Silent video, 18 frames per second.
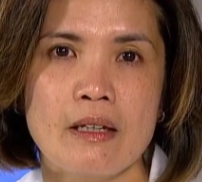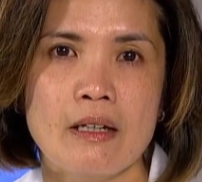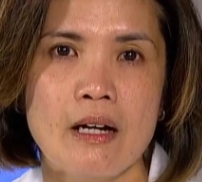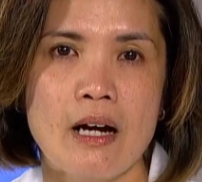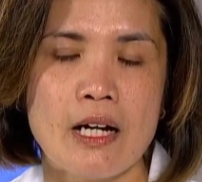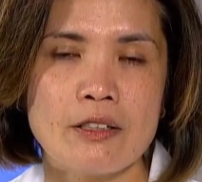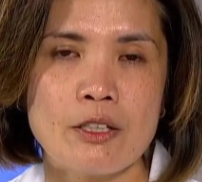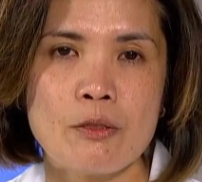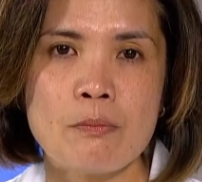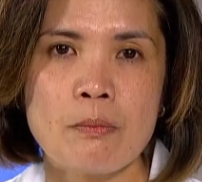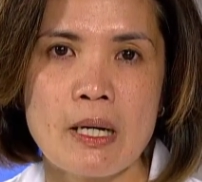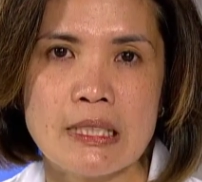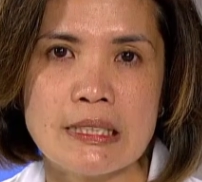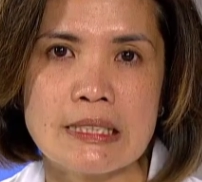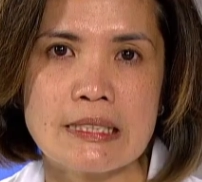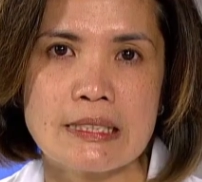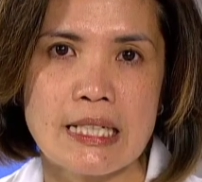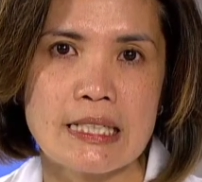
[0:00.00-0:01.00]
A
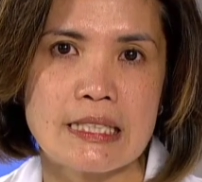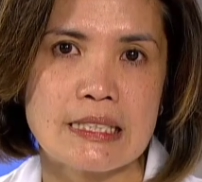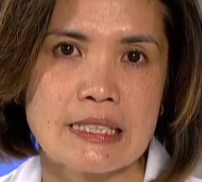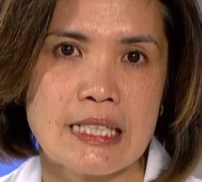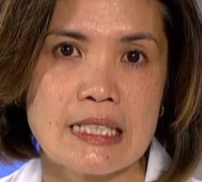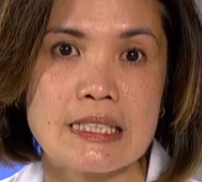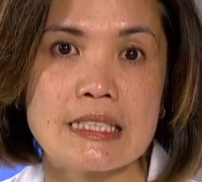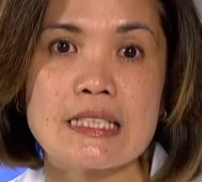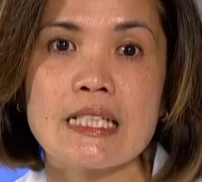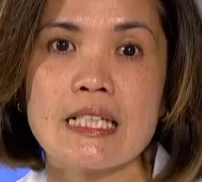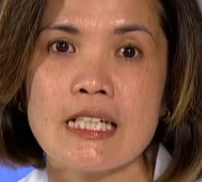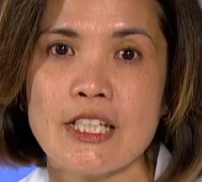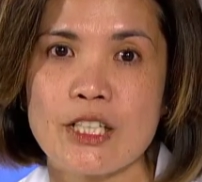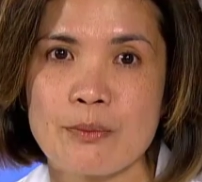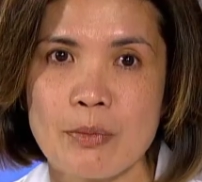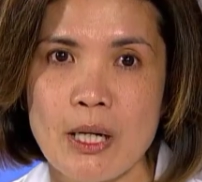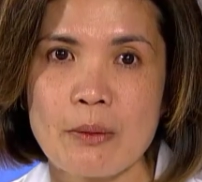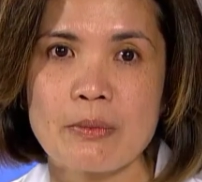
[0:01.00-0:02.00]
robust data set is
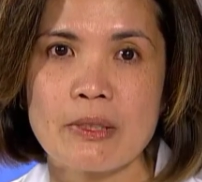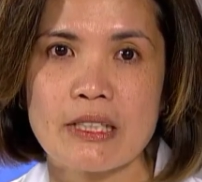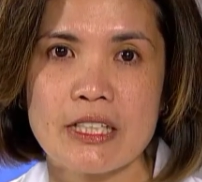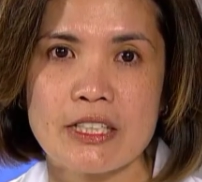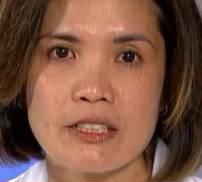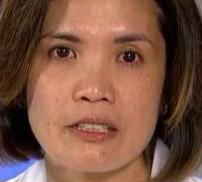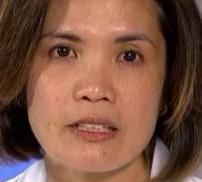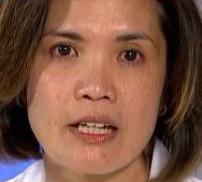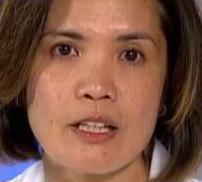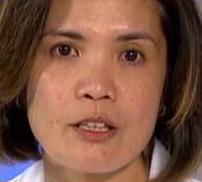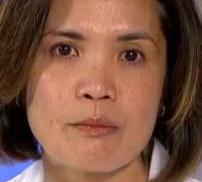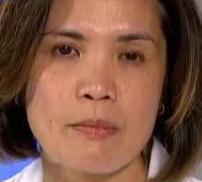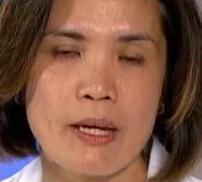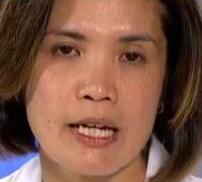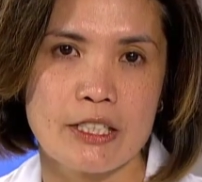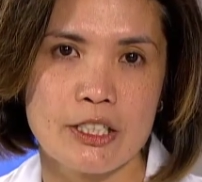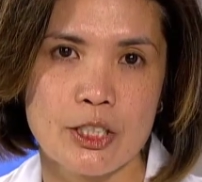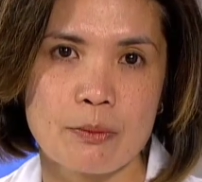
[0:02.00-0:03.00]
key to population health
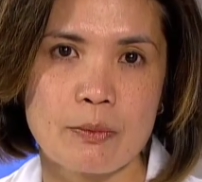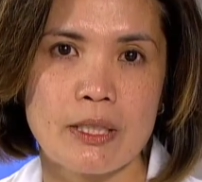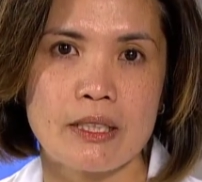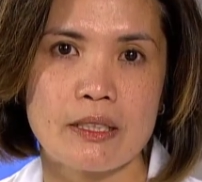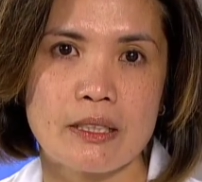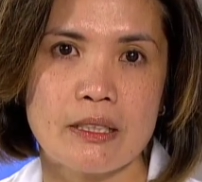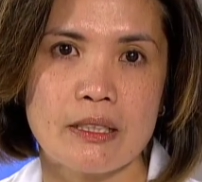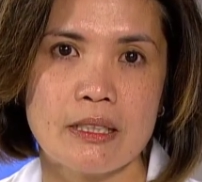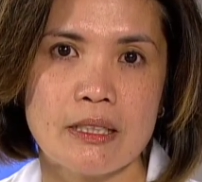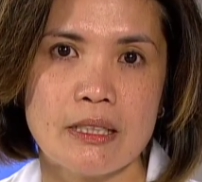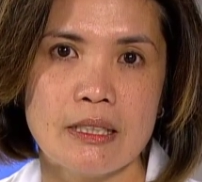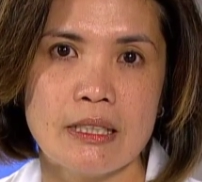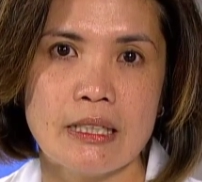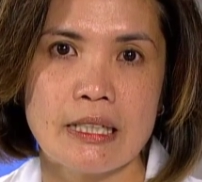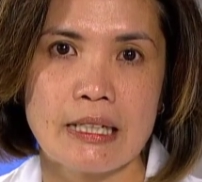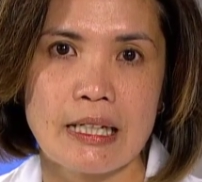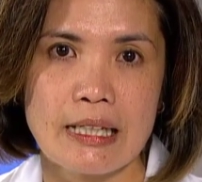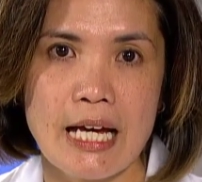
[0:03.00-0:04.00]
management.
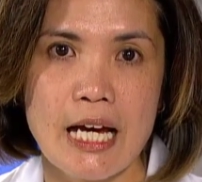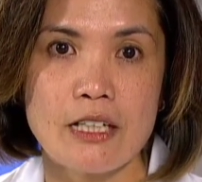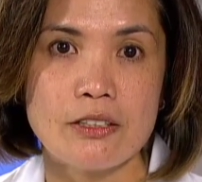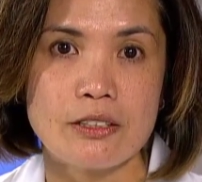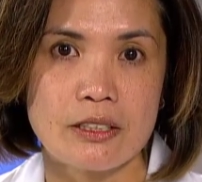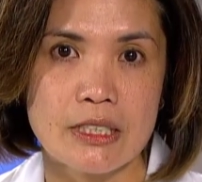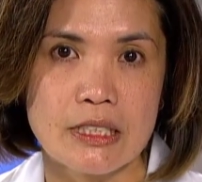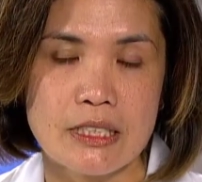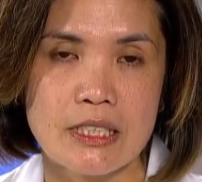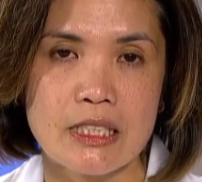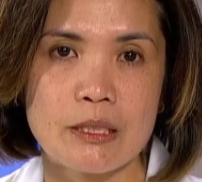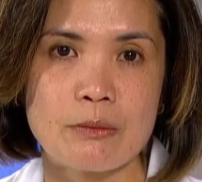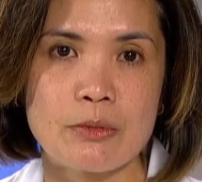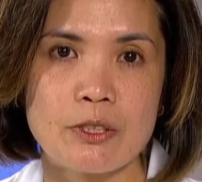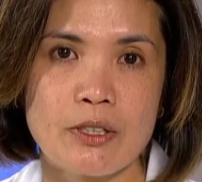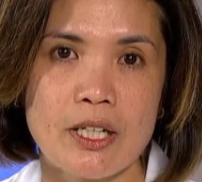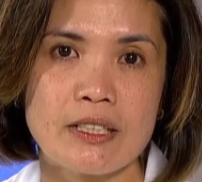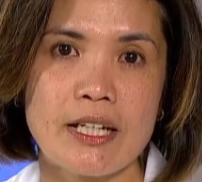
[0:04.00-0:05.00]
It allows our
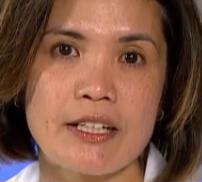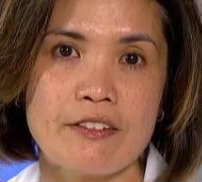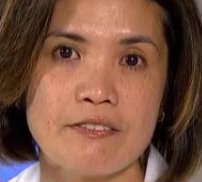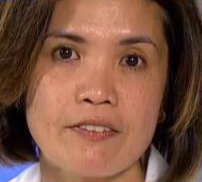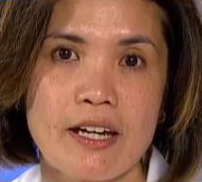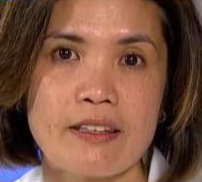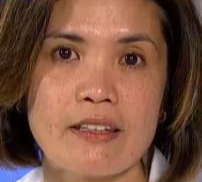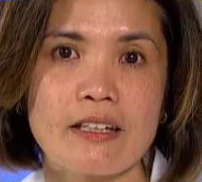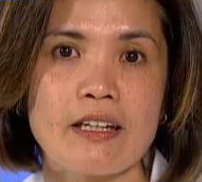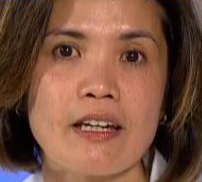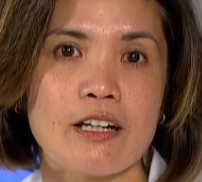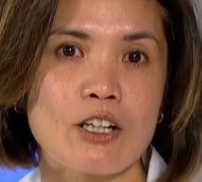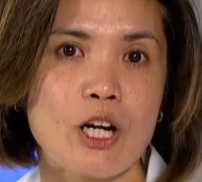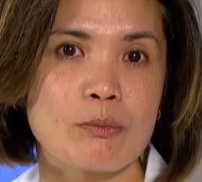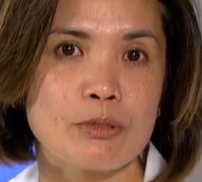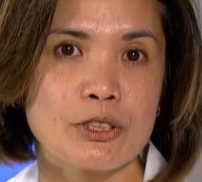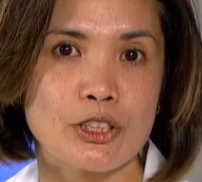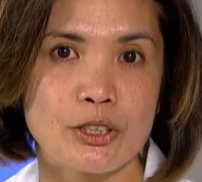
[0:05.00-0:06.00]
teams to identify the
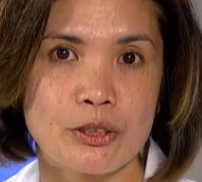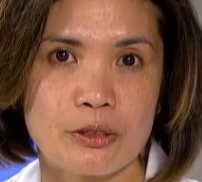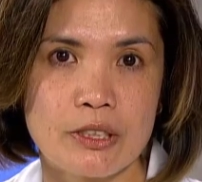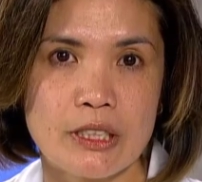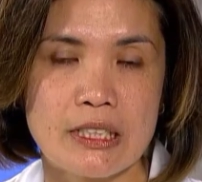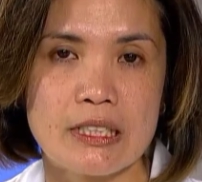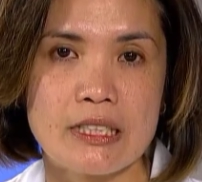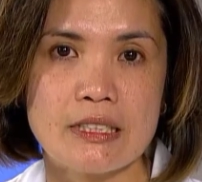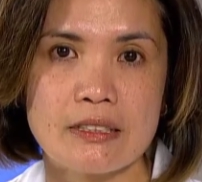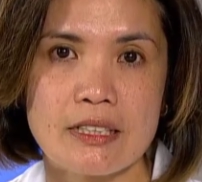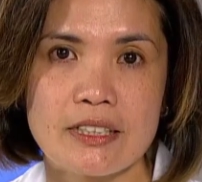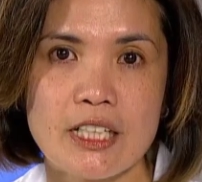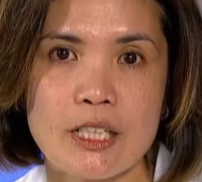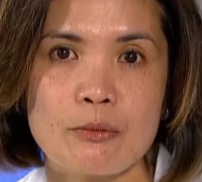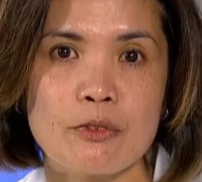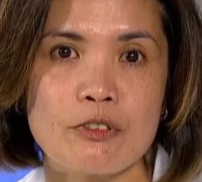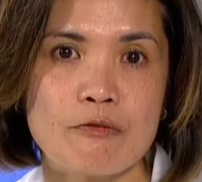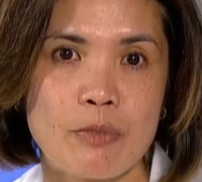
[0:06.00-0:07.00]
care opportunities that
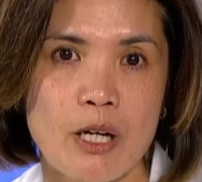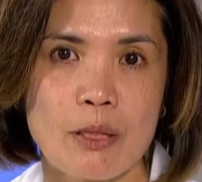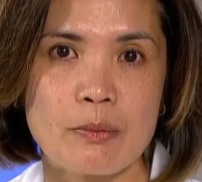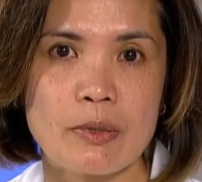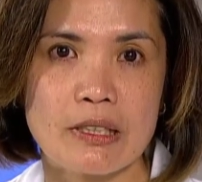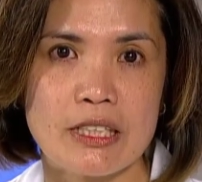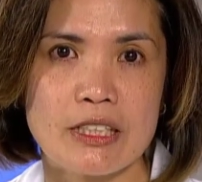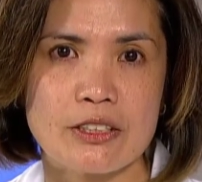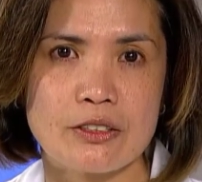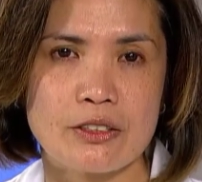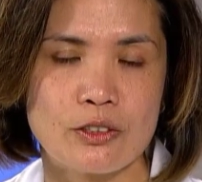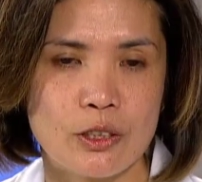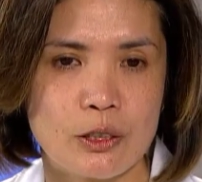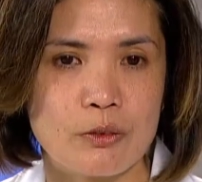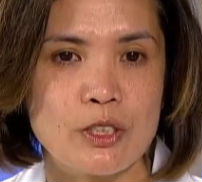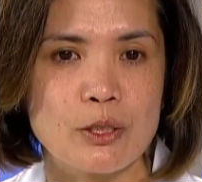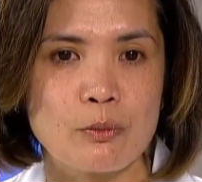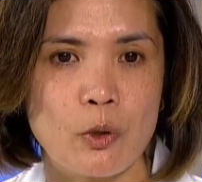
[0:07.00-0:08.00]
can move populations
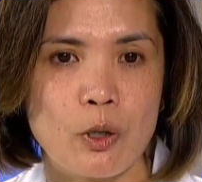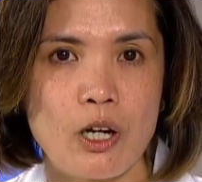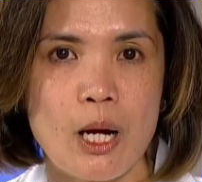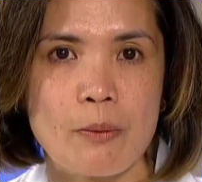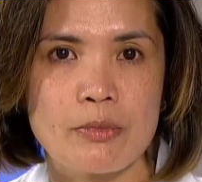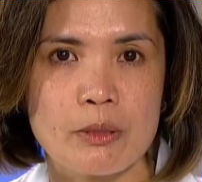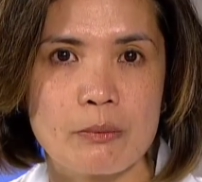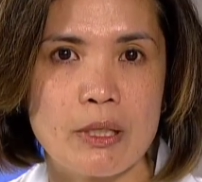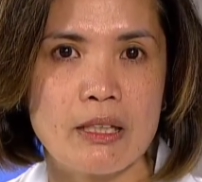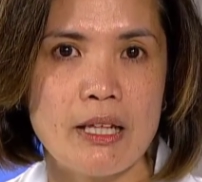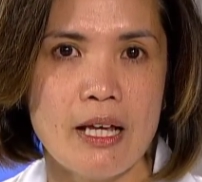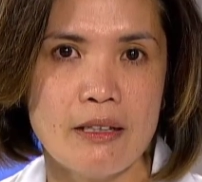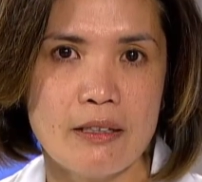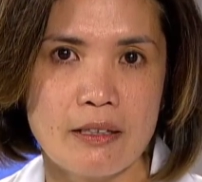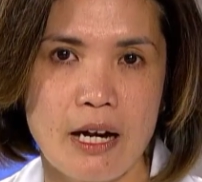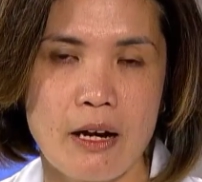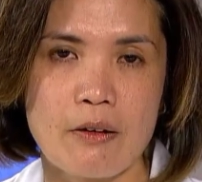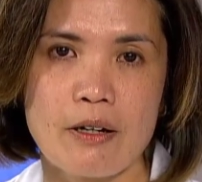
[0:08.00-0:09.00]
towards more optimal
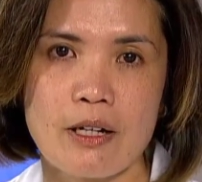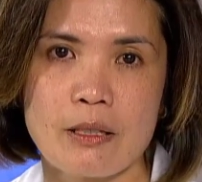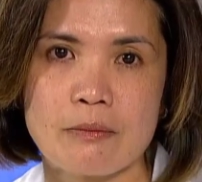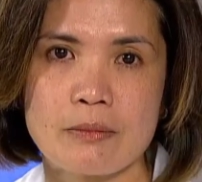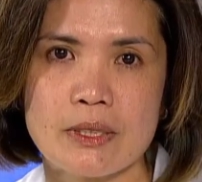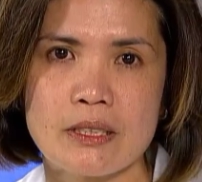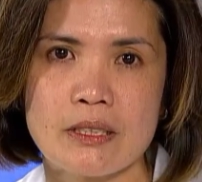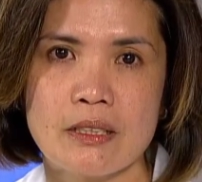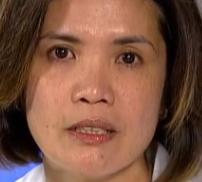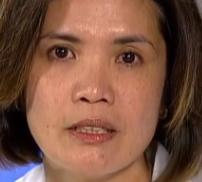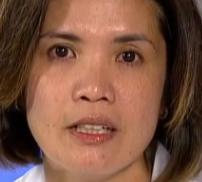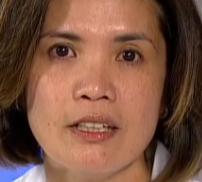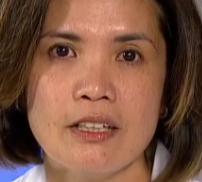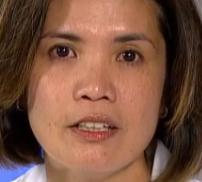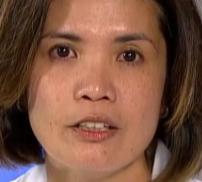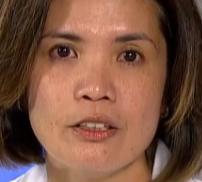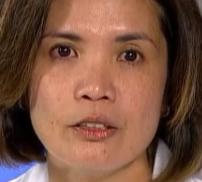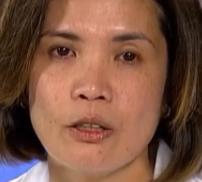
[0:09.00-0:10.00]
health outcomes.
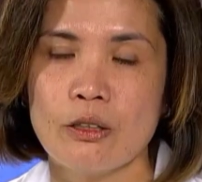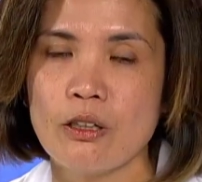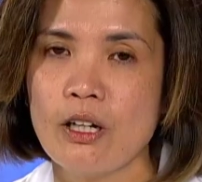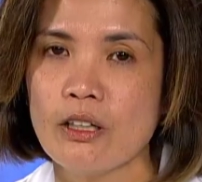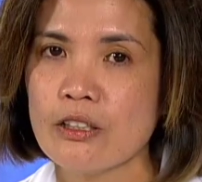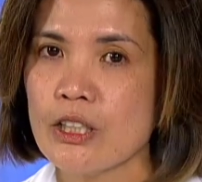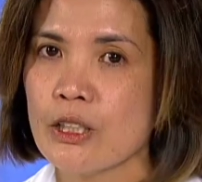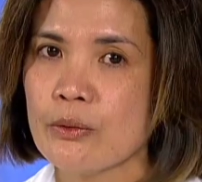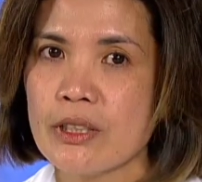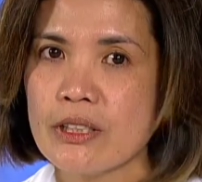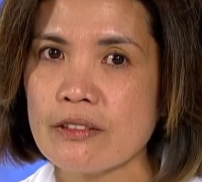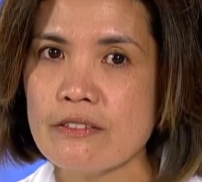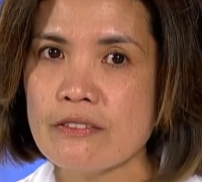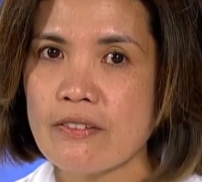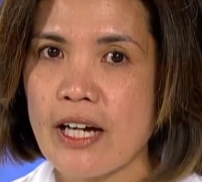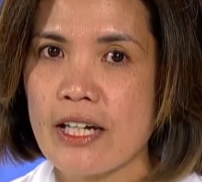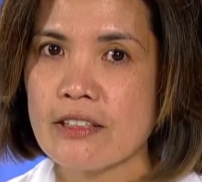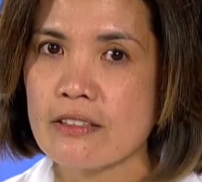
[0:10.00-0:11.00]
No longer are we
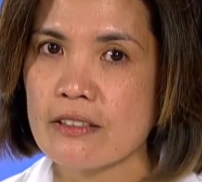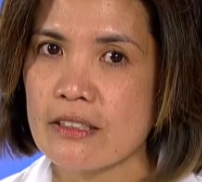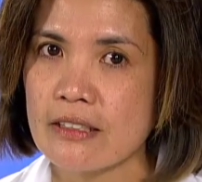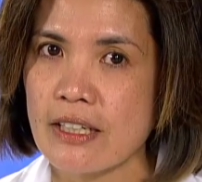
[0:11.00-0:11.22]
confined to the